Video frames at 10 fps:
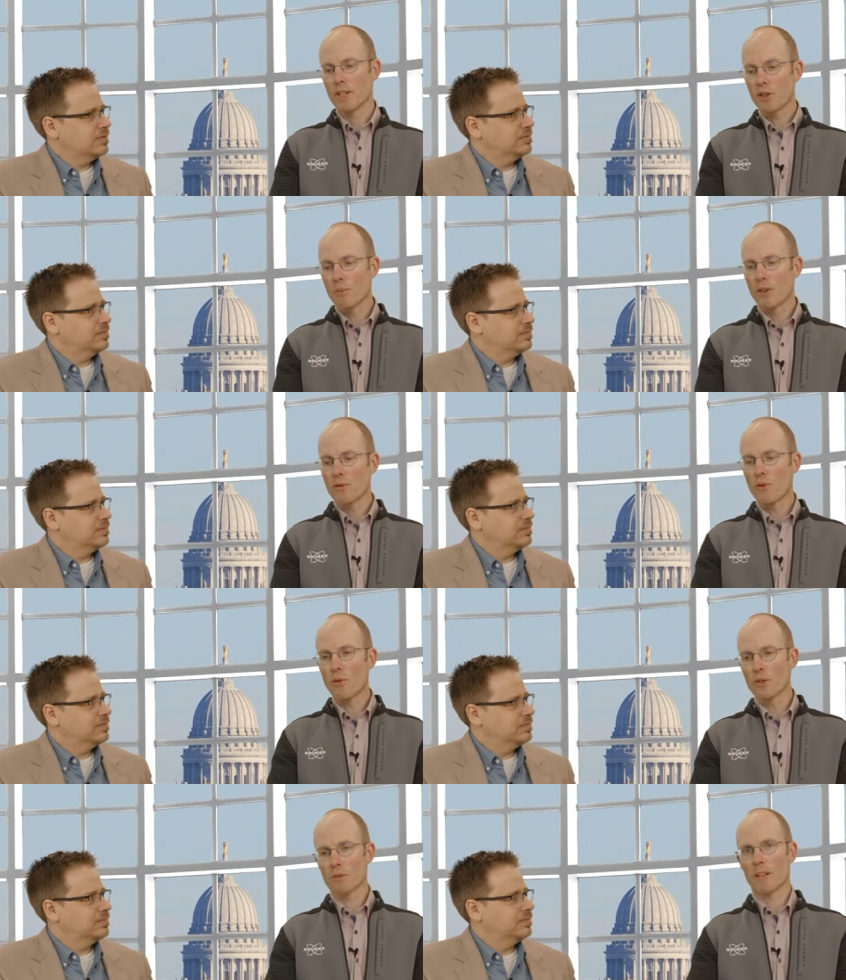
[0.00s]
Speaker 1: atomic
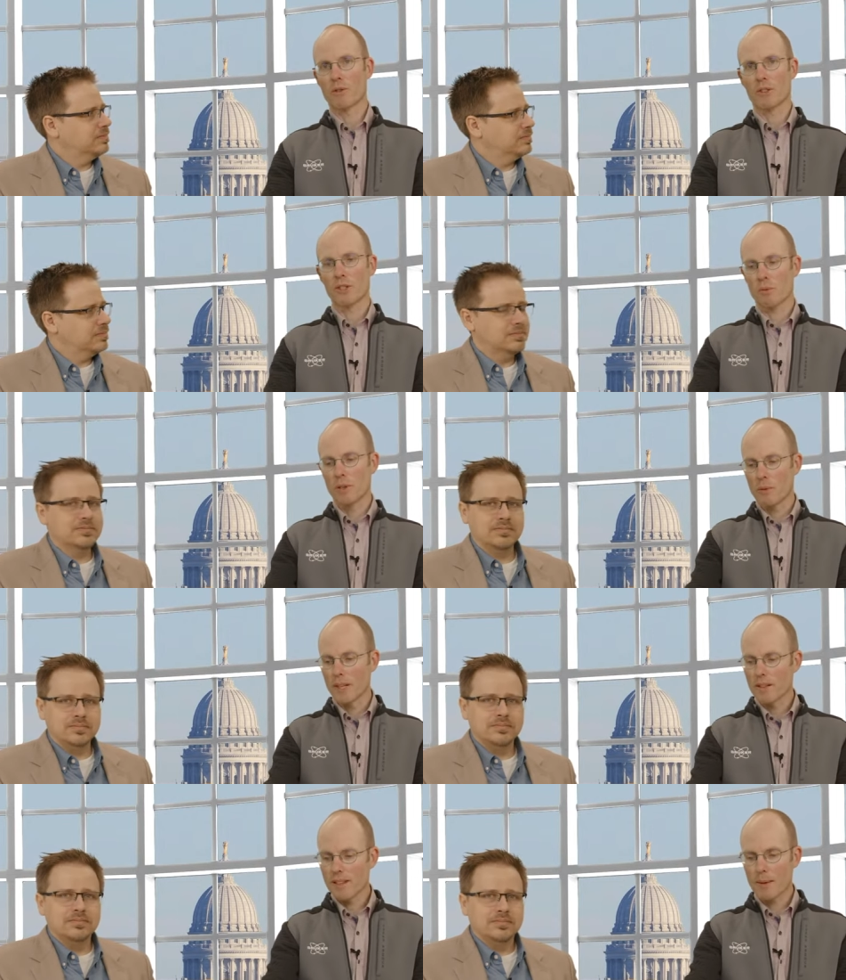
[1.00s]
force microscopy, where you
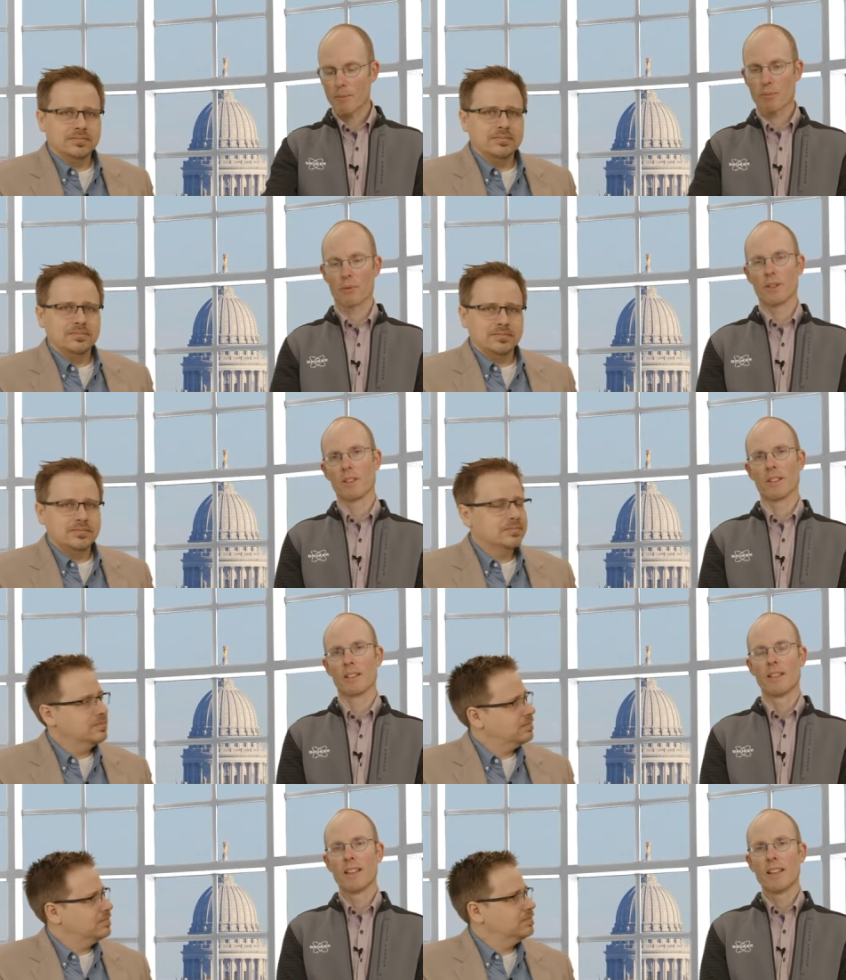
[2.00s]
tap
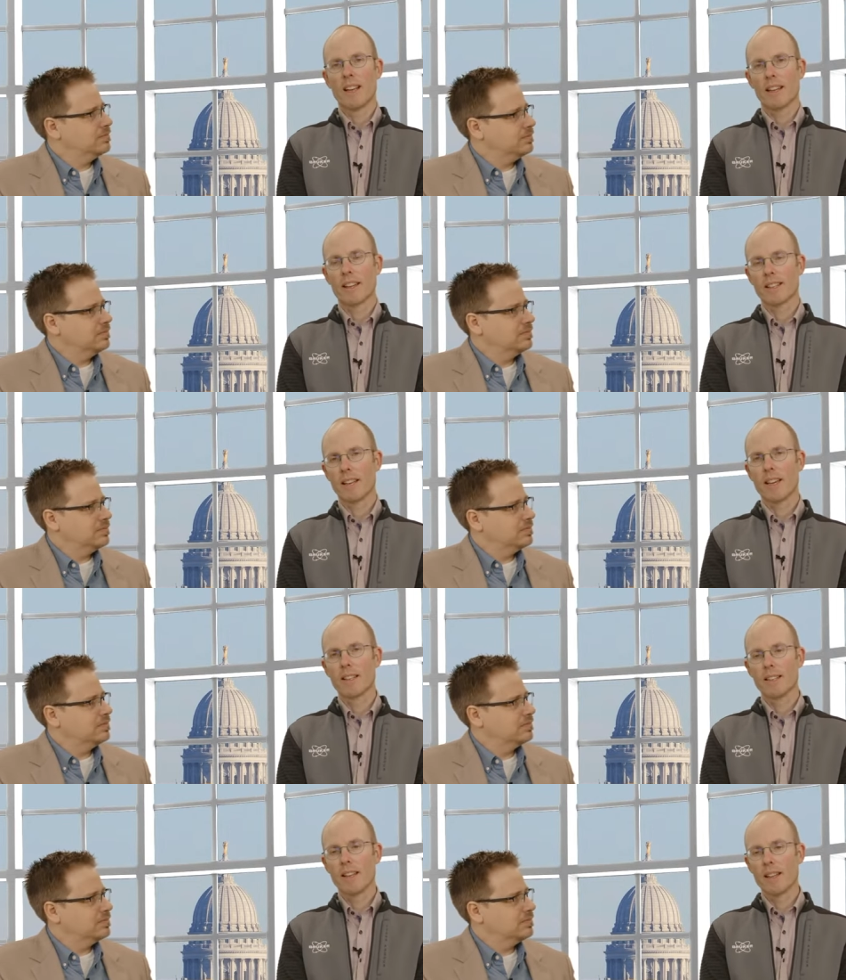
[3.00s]

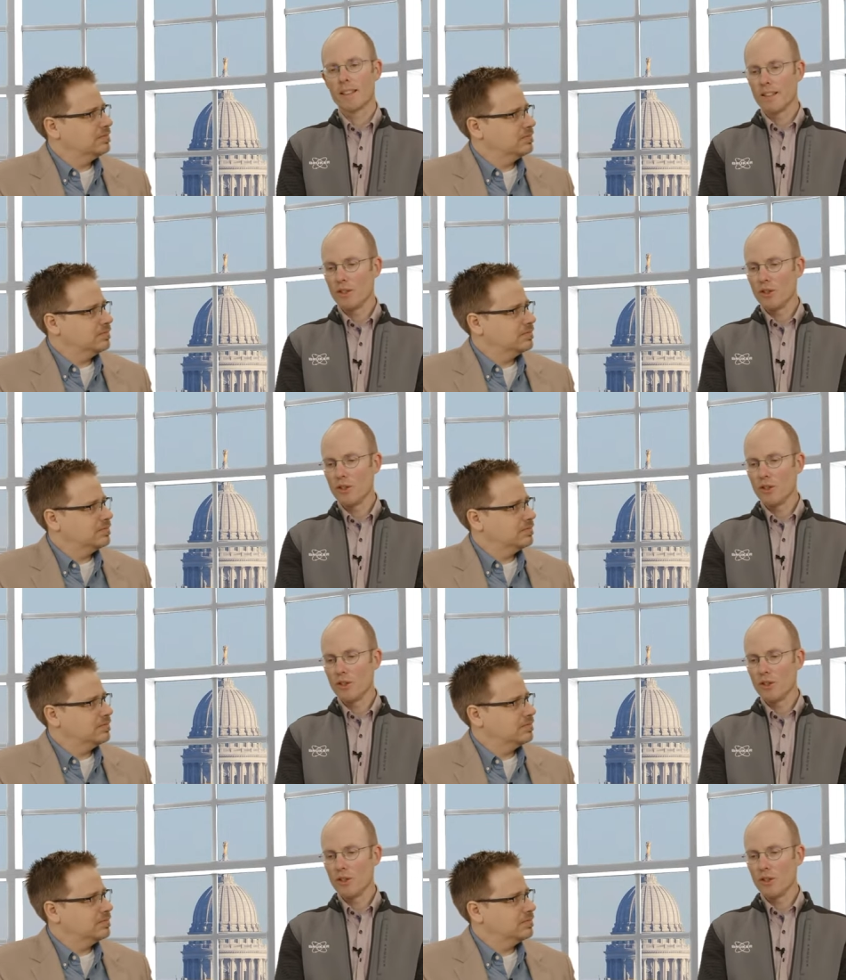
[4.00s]
and